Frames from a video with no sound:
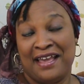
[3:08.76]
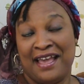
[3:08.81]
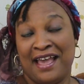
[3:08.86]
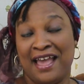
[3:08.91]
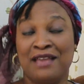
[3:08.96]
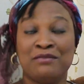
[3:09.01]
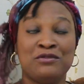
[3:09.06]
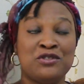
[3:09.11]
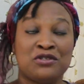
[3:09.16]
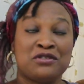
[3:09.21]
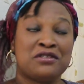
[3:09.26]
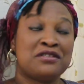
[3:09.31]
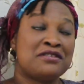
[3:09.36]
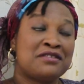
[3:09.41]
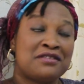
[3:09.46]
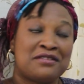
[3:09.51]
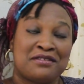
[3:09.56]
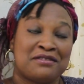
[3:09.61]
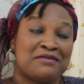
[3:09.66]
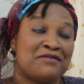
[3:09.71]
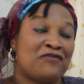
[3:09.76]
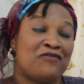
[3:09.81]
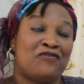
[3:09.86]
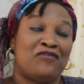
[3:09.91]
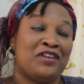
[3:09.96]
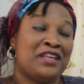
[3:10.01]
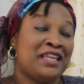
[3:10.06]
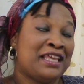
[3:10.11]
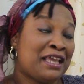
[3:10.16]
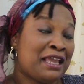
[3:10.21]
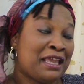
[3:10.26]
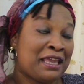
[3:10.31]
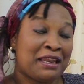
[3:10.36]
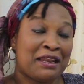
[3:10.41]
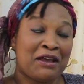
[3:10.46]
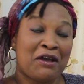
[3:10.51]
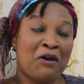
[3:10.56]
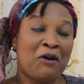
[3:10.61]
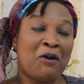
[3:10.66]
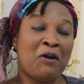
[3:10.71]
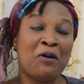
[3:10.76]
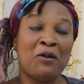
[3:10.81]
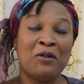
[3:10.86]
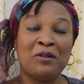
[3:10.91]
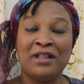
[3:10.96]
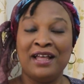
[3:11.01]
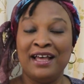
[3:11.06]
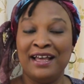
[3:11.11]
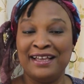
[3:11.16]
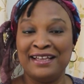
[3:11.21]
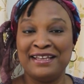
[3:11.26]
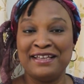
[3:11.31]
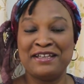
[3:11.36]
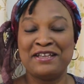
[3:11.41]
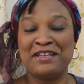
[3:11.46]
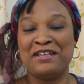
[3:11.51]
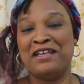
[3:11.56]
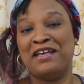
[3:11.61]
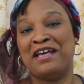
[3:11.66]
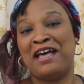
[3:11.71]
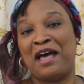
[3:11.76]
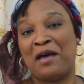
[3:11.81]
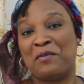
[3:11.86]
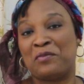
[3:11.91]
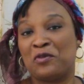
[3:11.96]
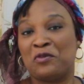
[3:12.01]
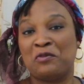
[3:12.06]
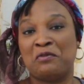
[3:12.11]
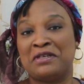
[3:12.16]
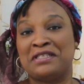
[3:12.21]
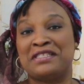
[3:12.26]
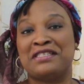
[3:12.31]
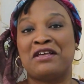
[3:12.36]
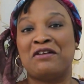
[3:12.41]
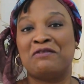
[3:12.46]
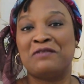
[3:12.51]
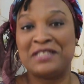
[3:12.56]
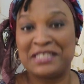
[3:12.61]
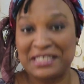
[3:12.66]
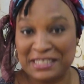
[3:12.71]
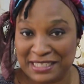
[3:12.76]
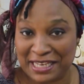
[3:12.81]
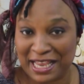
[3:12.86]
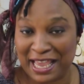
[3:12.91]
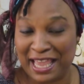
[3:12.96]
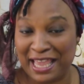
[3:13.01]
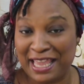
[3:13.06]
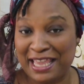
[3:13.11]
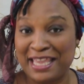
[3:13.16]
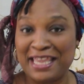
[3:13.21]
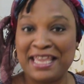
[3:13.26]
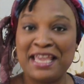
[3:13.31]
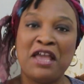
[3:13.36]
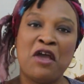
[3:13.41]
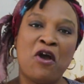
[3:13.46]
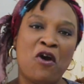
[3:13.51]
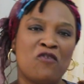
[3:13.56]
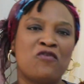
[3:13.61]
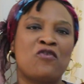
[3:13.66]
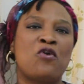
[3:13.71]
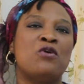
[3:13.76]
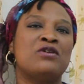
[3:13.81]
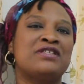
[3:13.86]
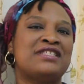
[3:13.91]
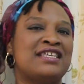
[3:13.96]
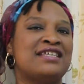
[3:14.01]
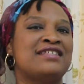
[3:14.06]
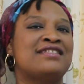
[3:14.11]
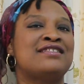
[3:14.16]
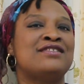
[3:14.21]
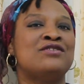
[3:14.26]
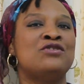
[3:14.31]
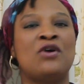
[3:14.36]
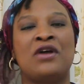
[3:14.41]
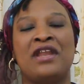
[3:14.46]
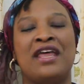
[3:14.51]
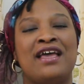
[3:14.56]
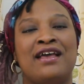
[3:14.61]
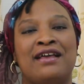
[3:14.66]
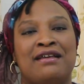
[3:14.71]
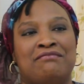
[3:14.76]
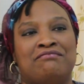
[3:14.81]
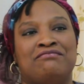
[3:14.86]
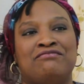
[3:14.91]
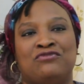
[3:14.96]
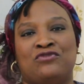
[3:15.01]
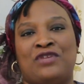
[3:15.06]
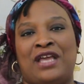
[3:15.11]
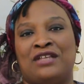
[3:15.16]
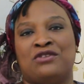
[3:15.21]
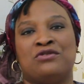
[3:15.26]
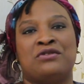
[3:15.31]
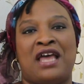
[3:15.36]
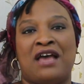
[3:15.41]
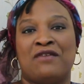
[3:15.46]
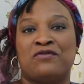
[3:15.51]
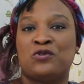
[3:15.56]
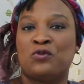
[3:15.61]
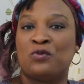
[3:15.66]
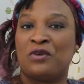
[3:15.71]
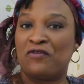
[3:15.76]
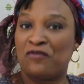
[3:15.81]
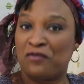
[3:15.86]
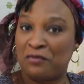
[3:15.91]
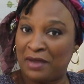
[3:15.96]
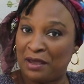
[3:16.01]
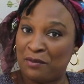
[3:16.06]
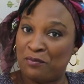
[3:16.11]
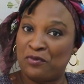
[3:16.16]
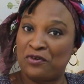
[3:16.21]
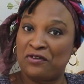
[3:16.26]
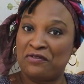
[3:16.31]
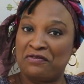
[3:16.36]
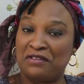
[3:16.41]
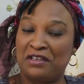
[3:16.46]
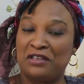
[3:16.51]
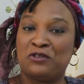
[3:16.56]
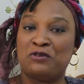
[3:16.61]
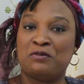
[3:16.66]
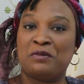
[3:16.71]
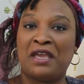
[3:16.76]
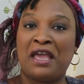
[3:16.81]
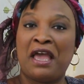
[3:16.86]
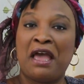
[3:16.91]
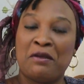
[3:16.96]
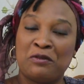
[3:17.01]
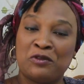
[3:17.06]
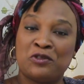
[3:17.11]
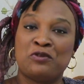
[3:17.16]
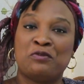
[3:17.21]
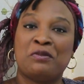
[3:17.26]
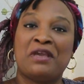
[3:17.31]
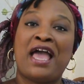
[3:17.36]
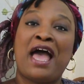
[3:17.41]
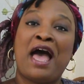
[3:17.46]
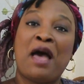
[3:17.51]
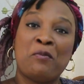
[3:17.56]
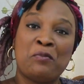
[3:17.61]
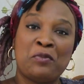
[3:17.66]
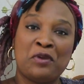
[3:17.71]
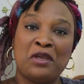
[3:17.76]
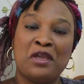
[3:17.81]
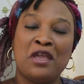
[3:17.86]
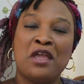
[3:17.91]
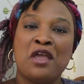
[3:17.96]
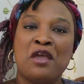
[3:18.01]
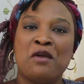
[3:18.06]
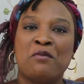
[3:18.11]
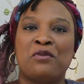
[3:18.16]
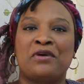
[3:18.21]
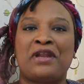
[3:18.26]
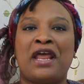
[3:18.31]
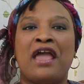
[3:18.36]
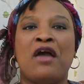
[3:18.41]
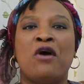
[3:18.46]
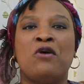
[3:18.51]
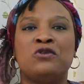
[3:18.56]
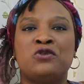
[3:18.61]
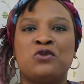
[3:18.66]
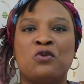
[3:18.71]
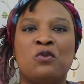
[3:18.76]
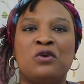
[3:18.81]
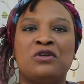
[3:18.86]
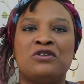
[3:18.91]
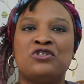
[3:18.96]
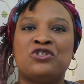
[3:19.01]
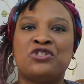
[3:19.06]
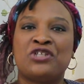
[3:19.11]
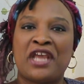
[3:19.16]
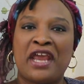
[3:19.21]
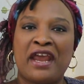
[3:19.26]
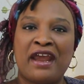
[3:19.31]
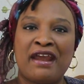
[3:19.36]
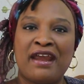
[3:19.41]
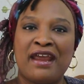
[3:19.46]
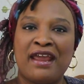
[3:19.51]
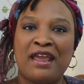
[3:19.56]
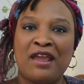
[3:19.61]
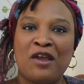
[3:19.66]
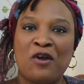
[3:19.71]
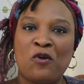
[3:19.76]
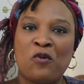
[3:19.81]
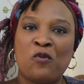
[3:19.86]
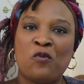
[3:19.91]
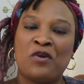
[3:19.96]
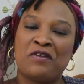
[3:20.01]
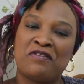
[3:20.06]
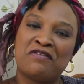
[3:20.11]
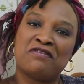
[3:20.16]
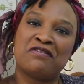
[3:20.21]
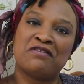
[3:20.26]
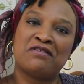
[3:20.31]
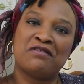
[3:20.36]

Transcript: I'm just feeling it all happy with myself today. Of course, I don't have to wait for my birthday to be happy, but I also want to share with